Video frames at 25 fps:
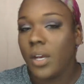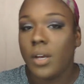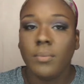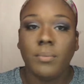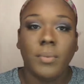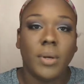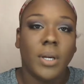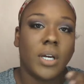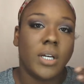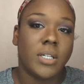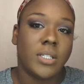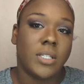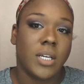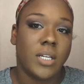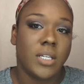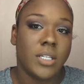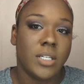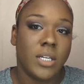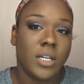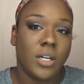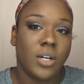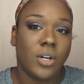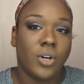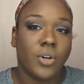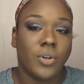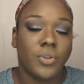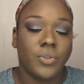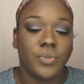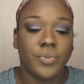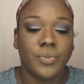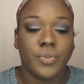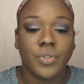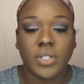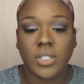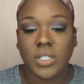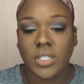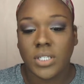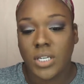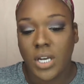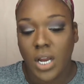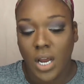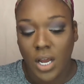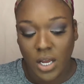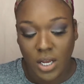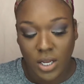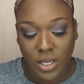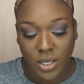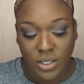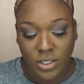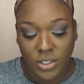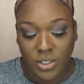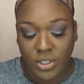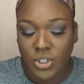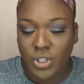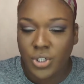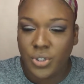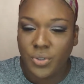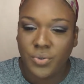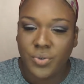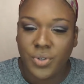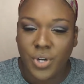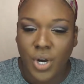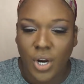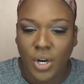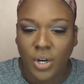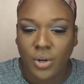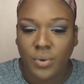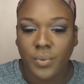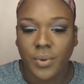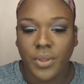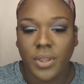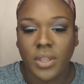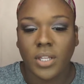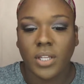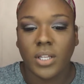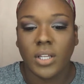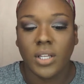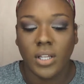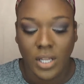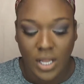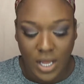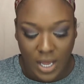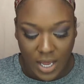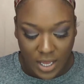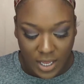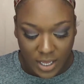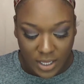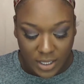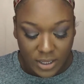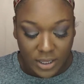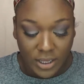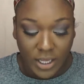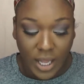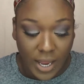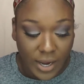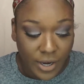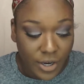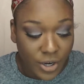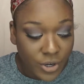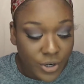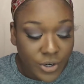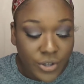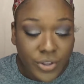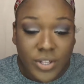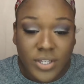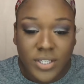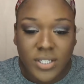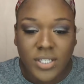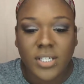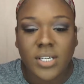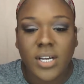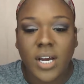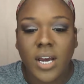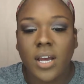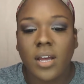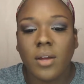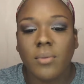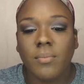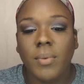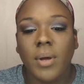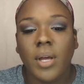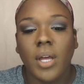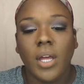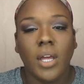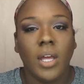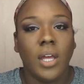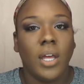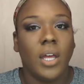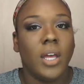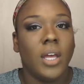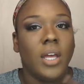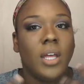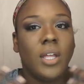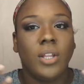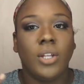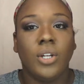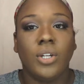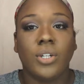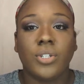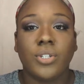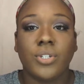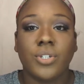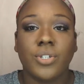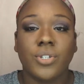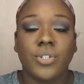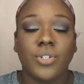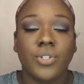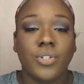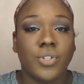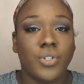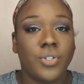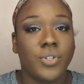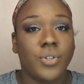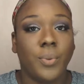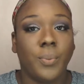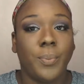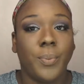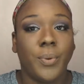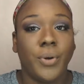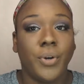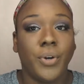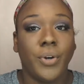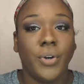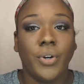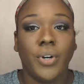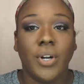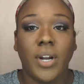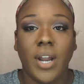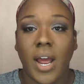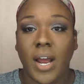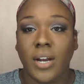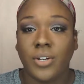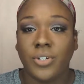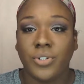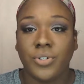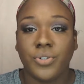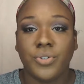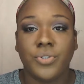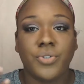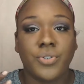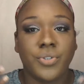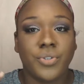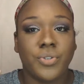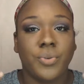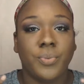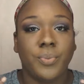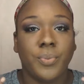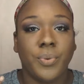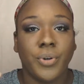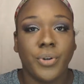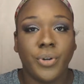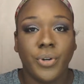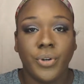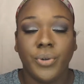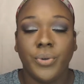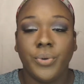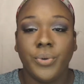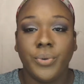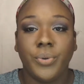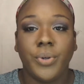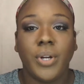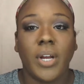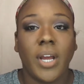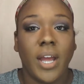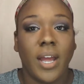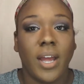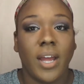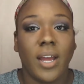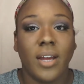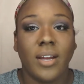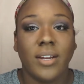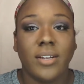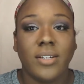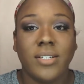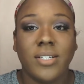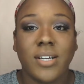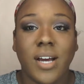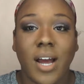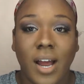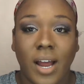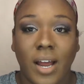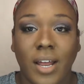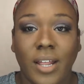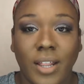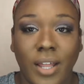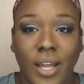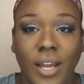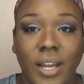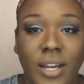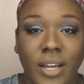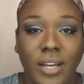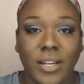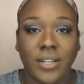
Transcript: Because I didn't go too dark with the liner this time, it looks super natural, super nude, and I like